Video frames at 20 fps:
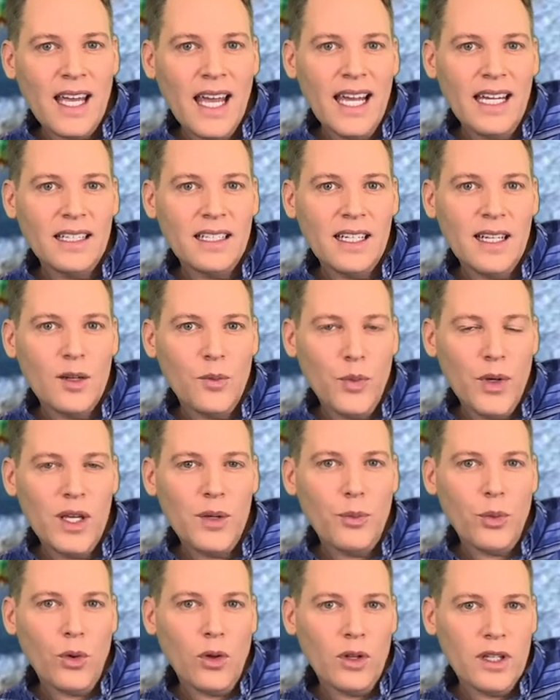18
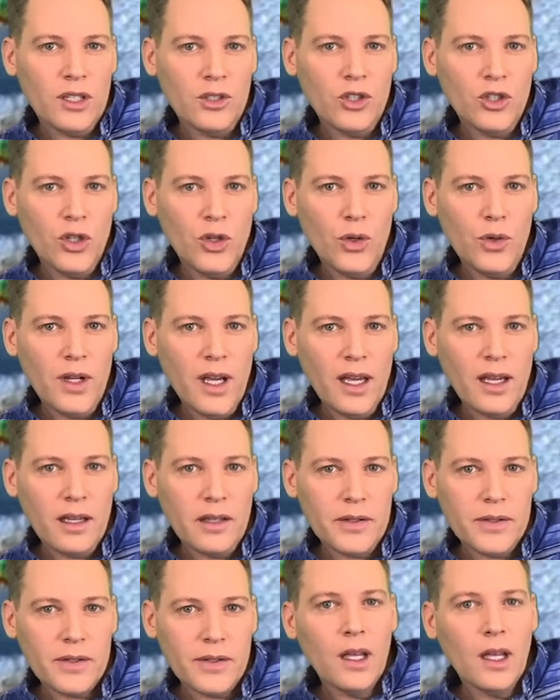people in 2
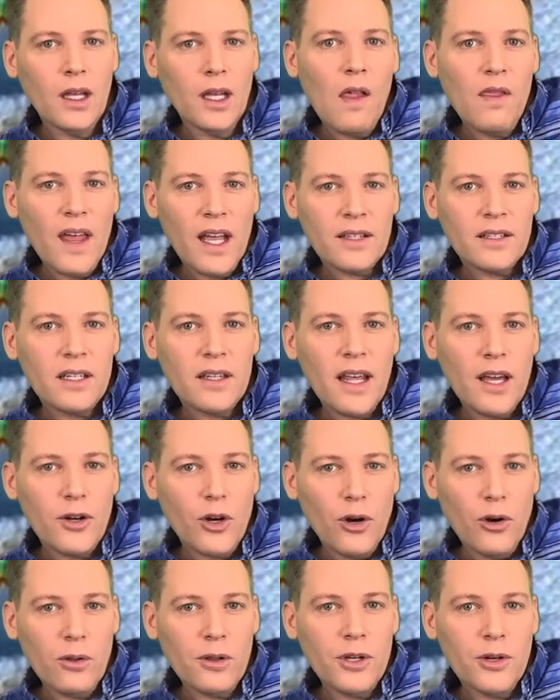days. Thanks to
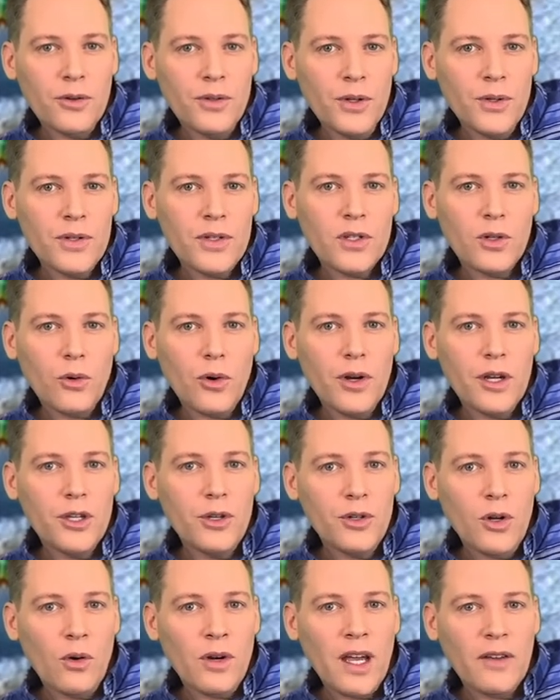that earlier news story,
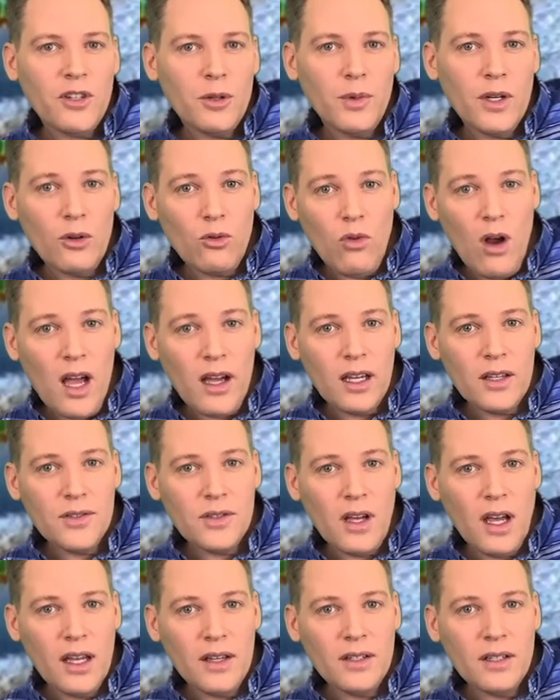you don't have to be a rocket
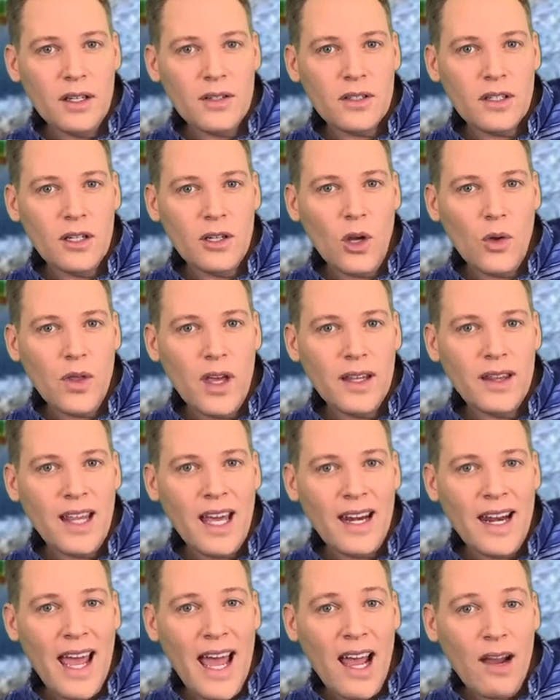scientist to know that
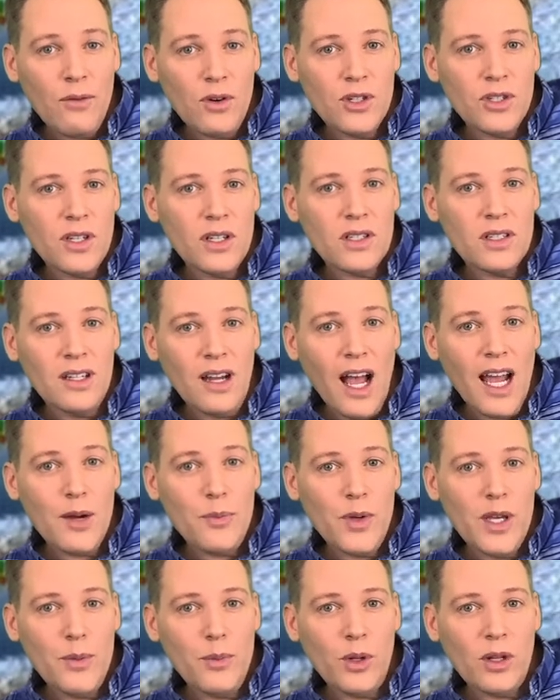that averages
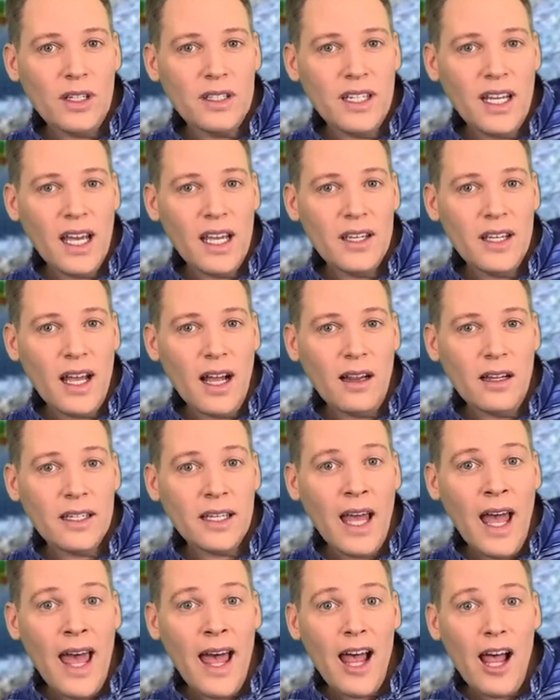9 people a day
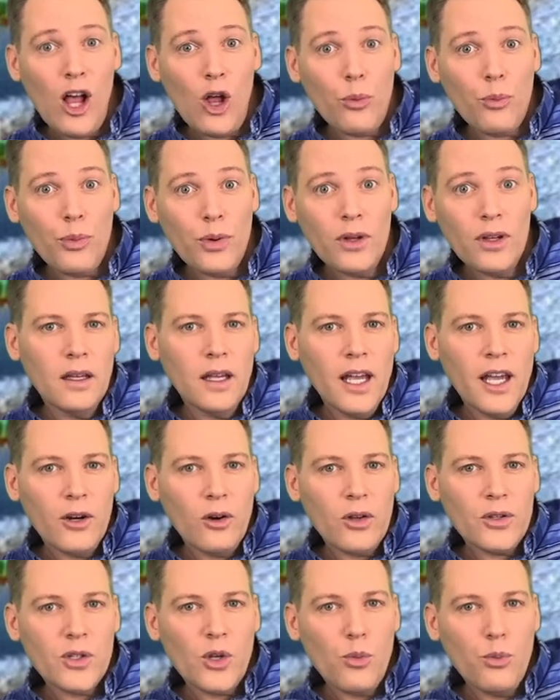yelling, "Help!" It
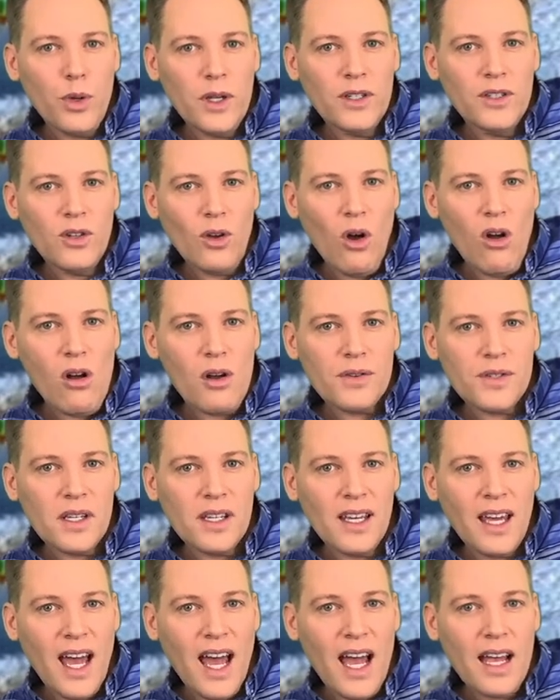also bit dogs
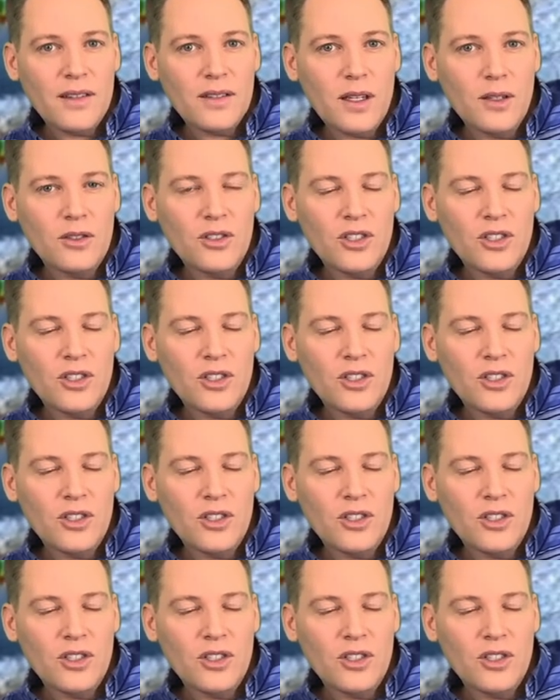and cats and